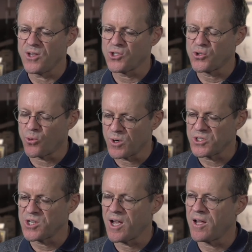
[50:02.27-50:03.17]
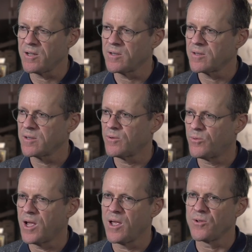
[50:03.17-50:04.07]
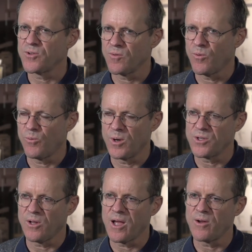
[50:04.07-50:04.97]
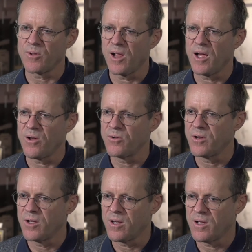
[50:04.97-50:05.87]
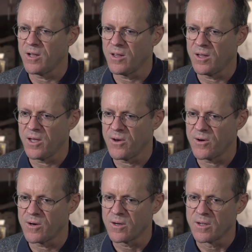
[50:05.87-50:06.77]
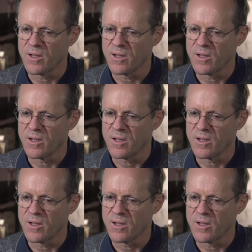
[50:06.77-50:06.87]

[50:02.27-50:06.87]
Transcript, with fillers: Sorsa. Ray went to LoudCloud later.